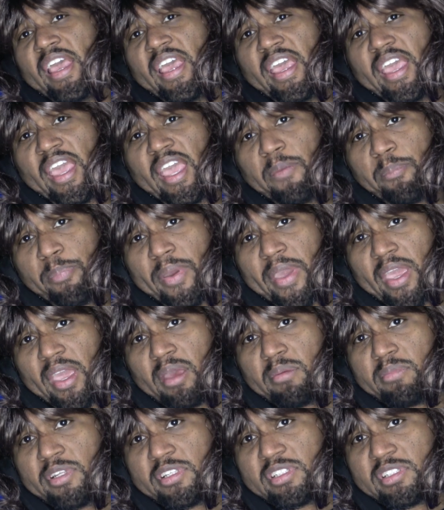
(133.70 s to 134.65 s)
Hey,
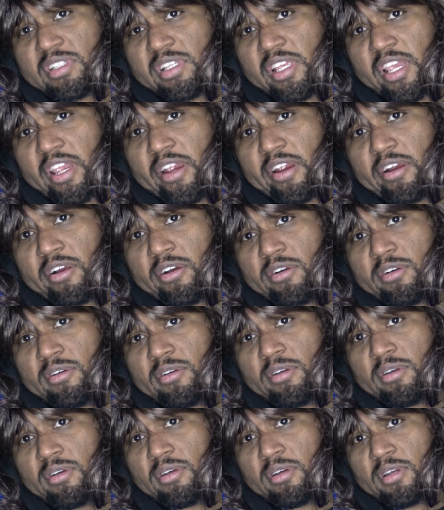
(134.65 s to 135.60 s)
Pam, this is Carol.
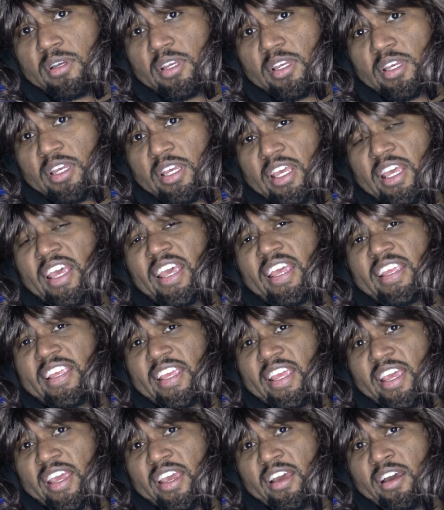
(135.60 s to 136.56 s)

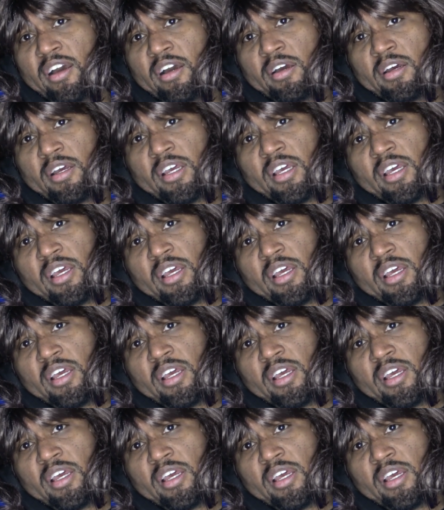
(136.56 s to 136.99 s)
Yeah.